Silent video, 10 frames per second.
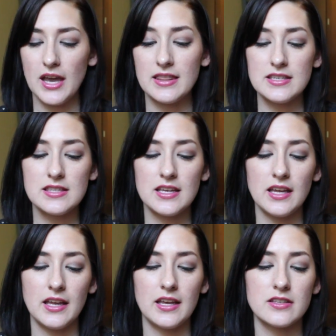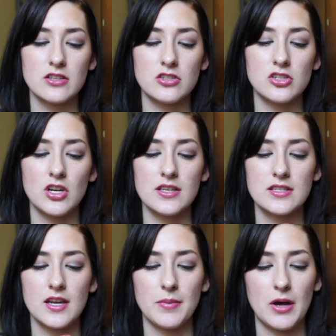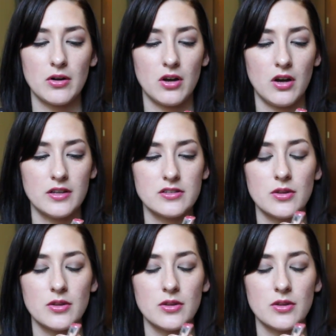and this thing is just about gone.